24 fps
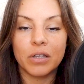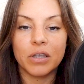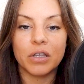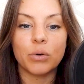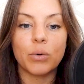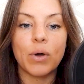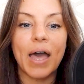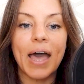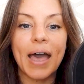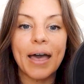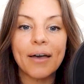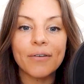
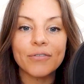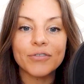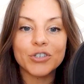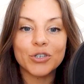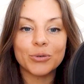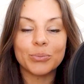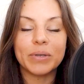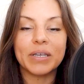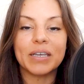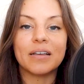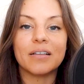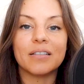you have
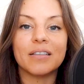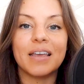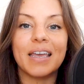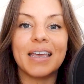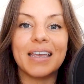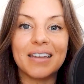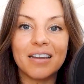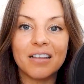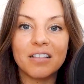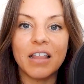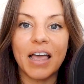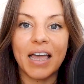to be
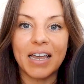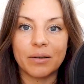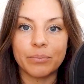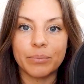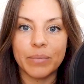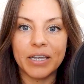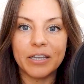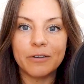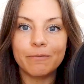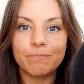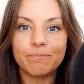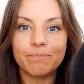in
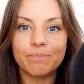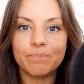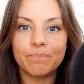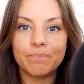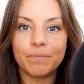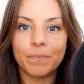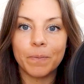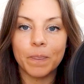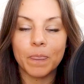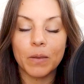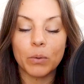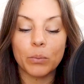alignment
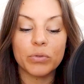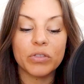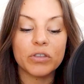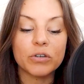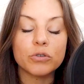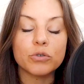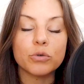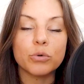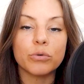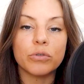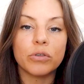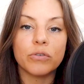with the
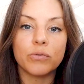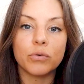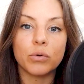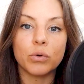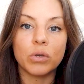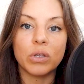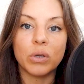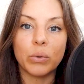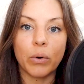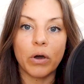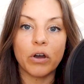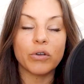truth of who
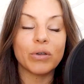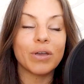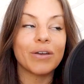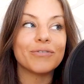you are.